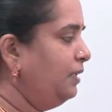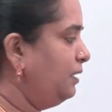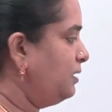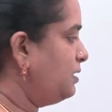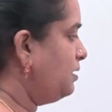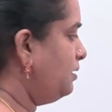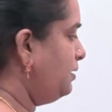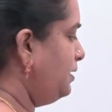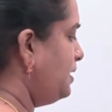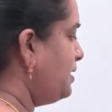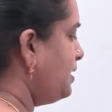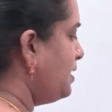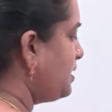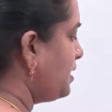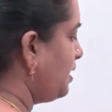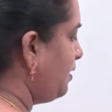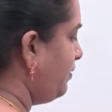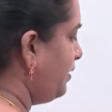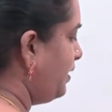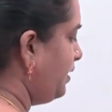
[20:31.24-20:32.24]
So, this is
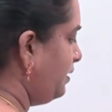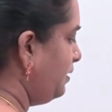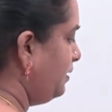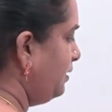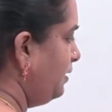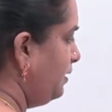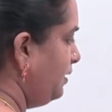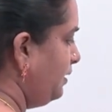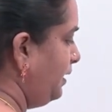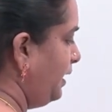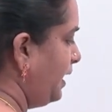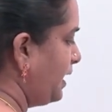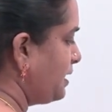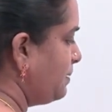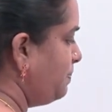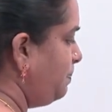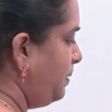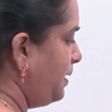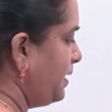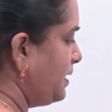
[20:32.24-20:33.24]
our x
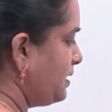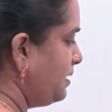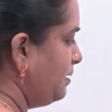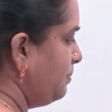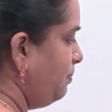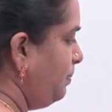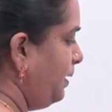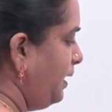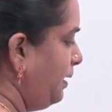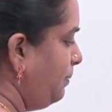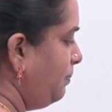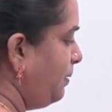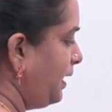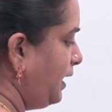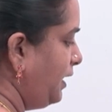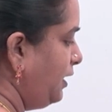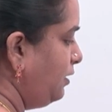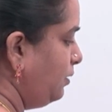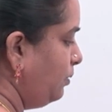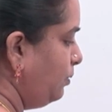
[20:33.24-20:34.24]
plus b
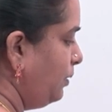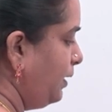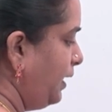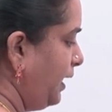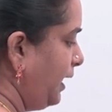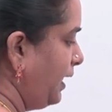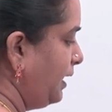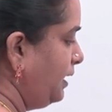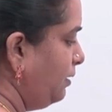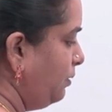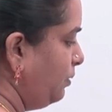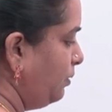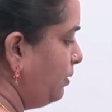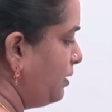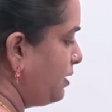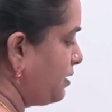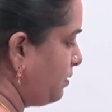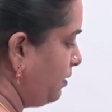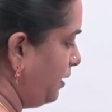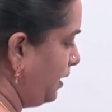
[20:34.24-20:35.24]
by 2a the whole
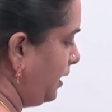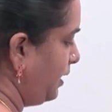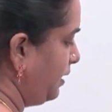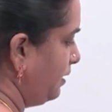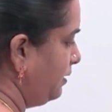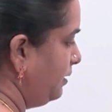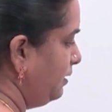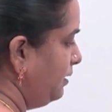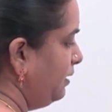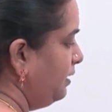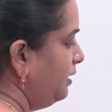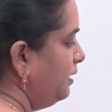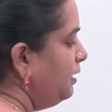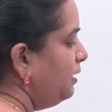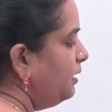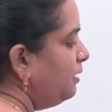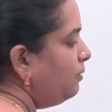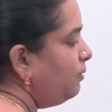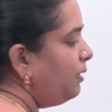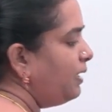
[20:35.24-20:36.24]
square.
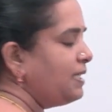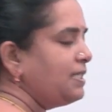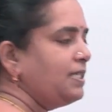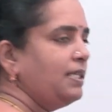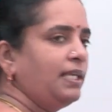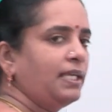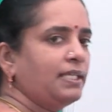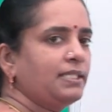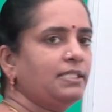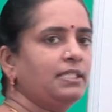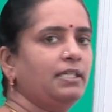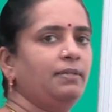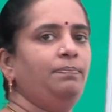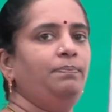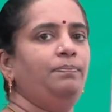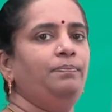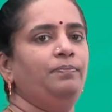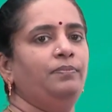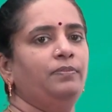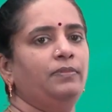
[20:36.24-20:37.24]
What is the next step
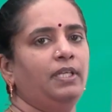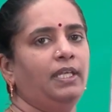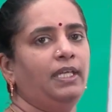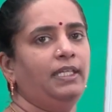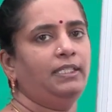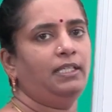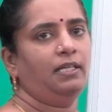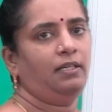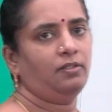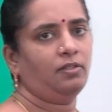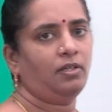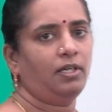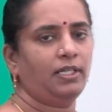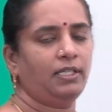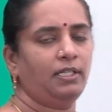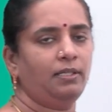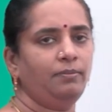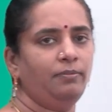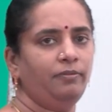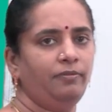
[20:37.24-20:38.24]
in the
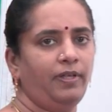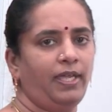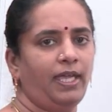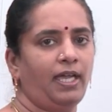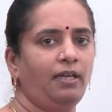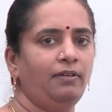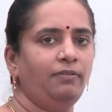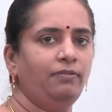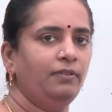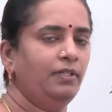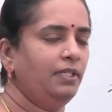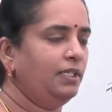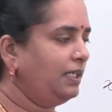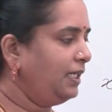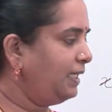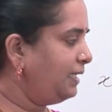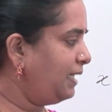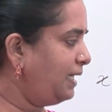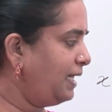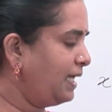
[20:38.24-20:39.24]
algorithm? We have
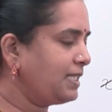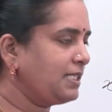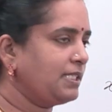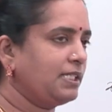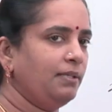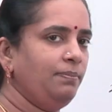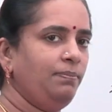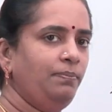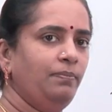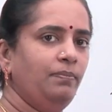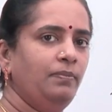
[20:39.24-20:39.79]
in the next step,